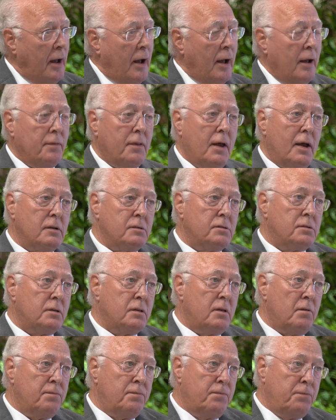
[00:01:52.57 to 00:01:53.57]
And that's
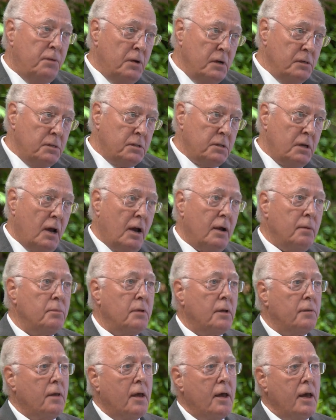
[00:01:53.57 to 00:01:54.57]
the first time
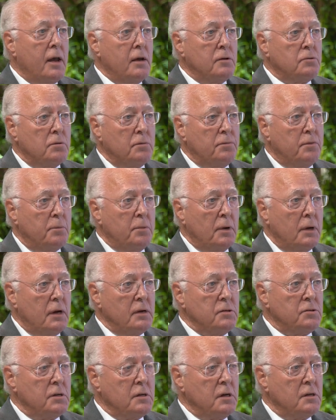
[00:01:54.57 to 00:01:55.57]
that their atrial
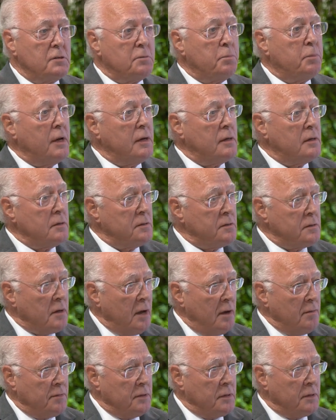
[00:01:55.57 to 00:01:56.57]
fibrillation has been
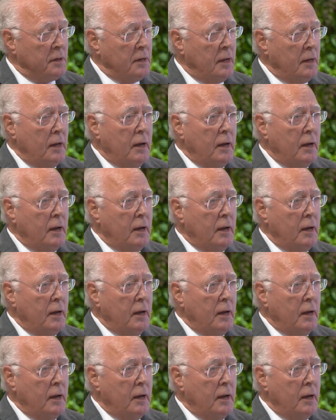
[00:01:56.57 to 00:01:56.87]
discovered.